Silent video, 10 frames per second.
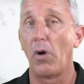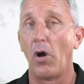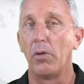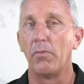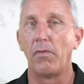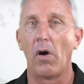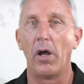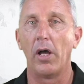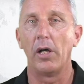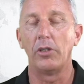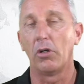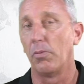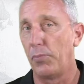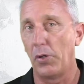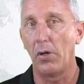modem via your
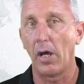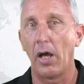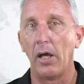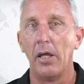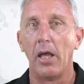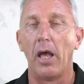computer